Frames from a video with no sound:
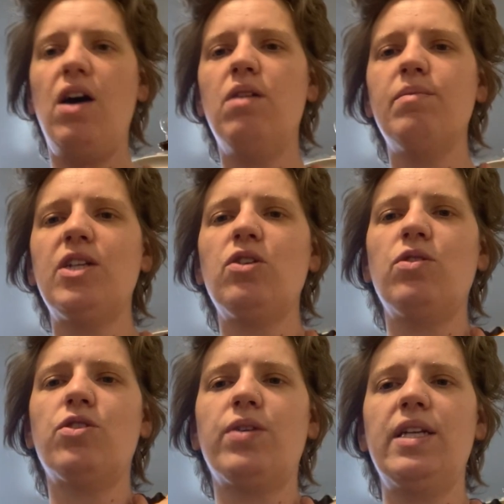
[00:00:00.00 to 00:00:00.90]
oh, my
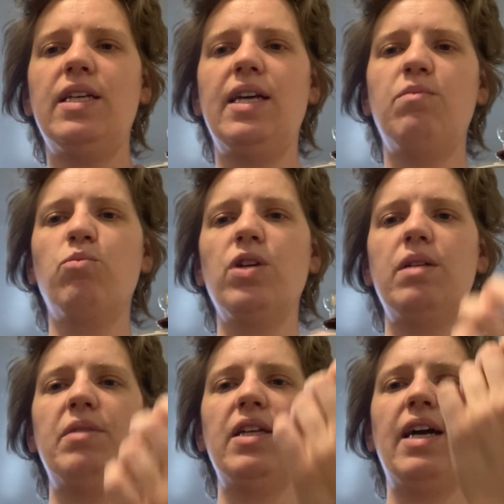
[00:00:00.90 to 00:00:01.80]
shoulder joint can really
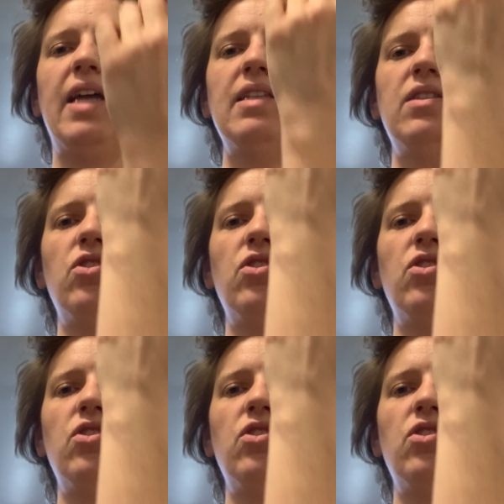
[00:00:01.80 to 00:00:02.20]
be the guy that's in